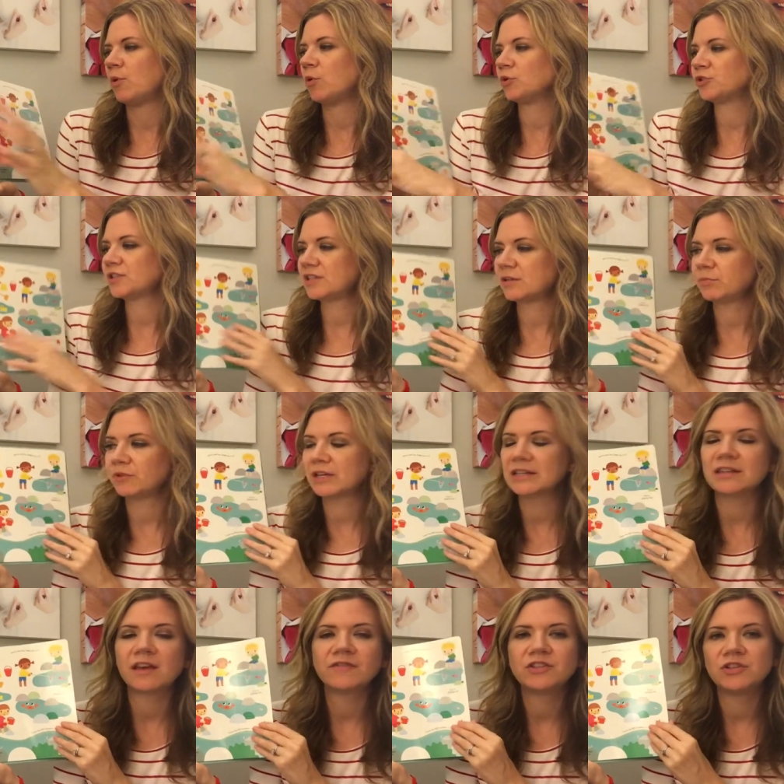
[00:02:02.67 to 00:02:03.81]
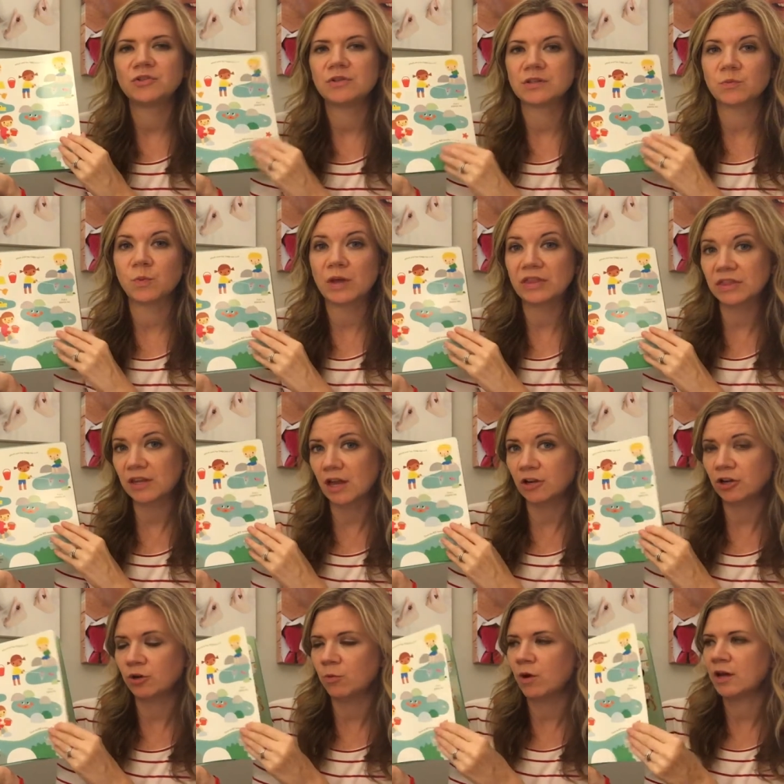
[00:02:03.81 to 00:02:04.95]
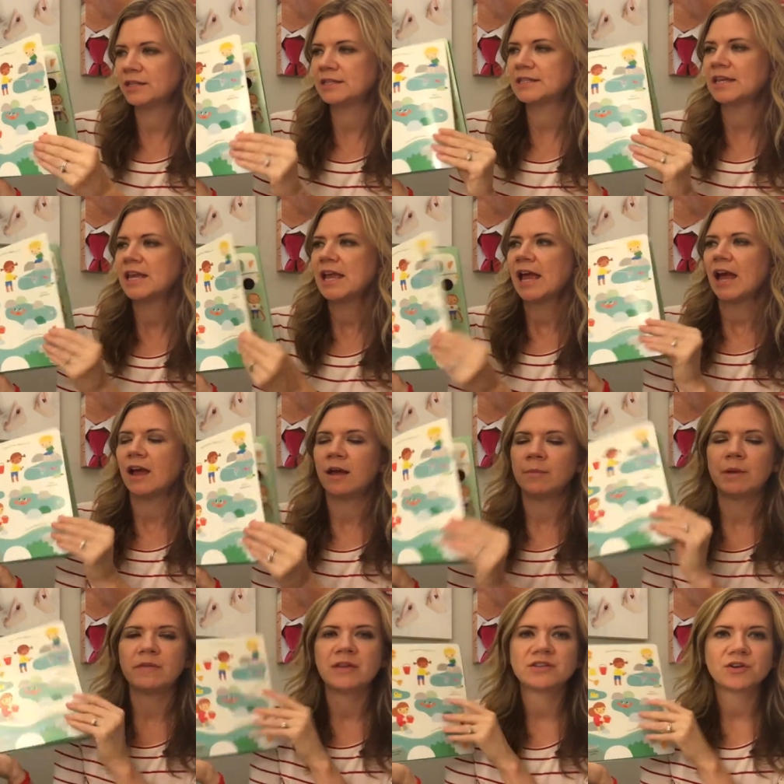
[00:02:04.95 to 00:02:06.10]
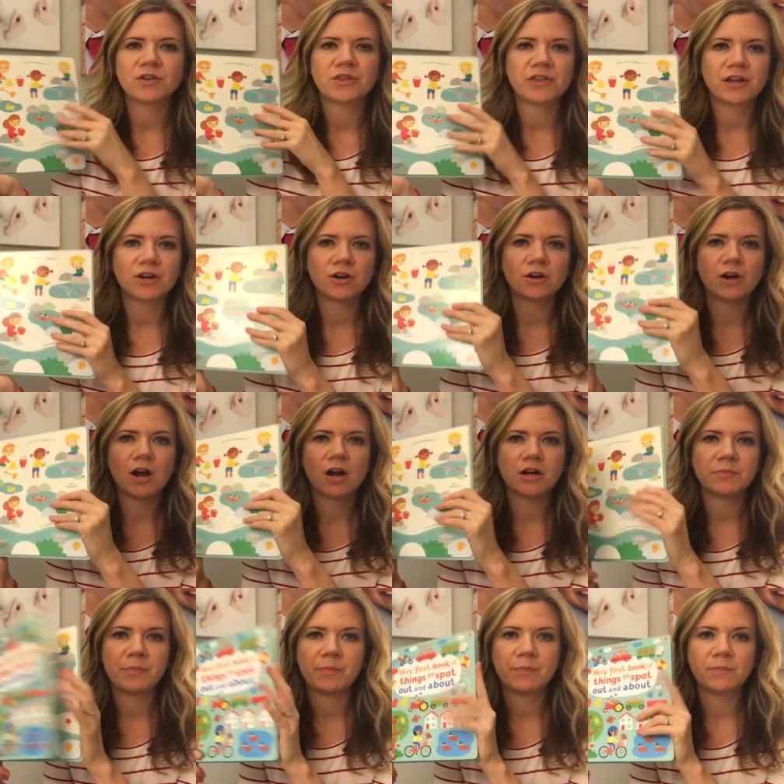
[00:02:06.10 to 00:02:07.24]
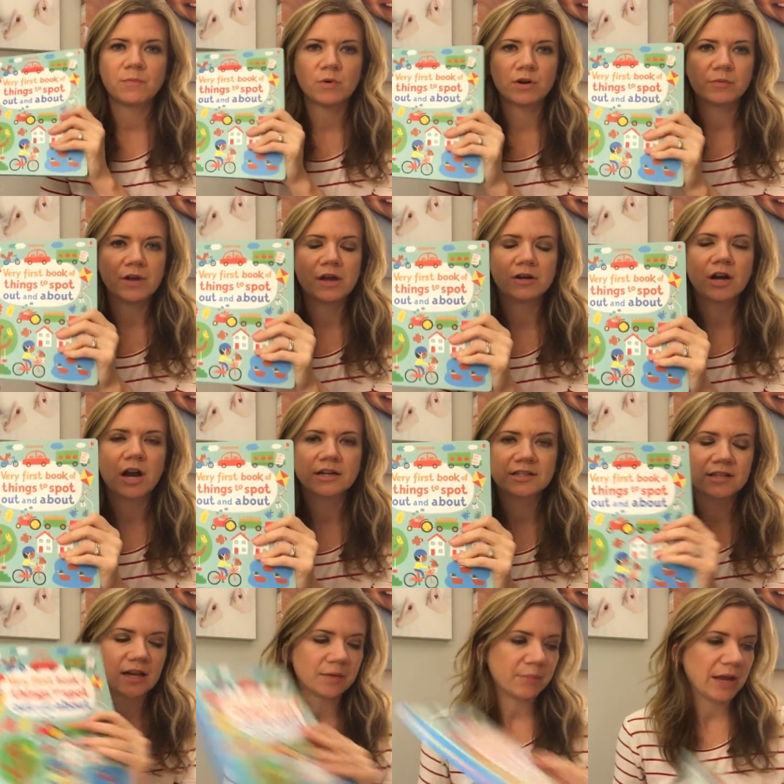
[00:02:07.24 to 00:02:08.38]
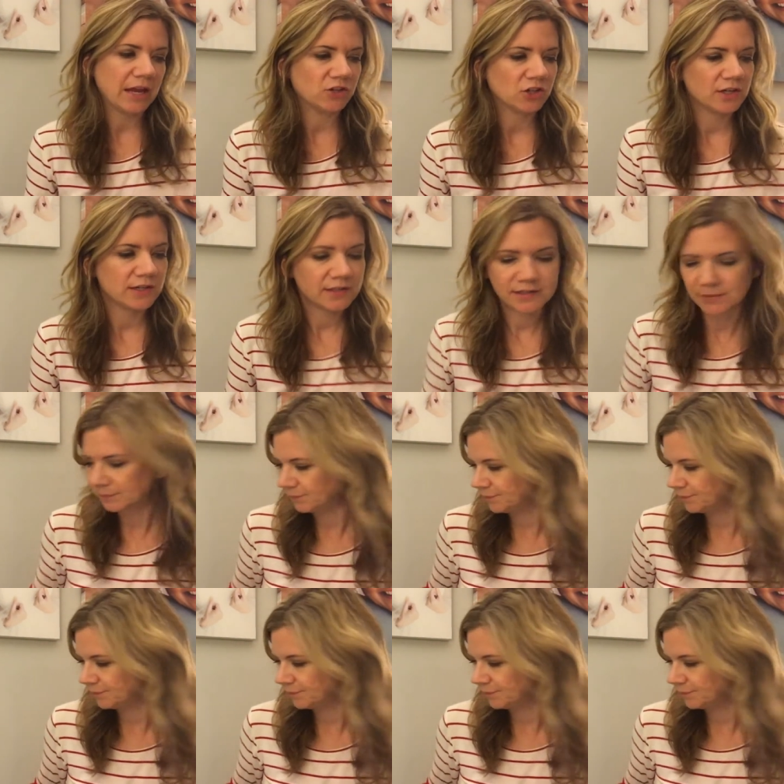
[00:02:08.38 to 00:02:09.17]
Older siblings love to do this with the younger ones. And these are thicker cardstock pages.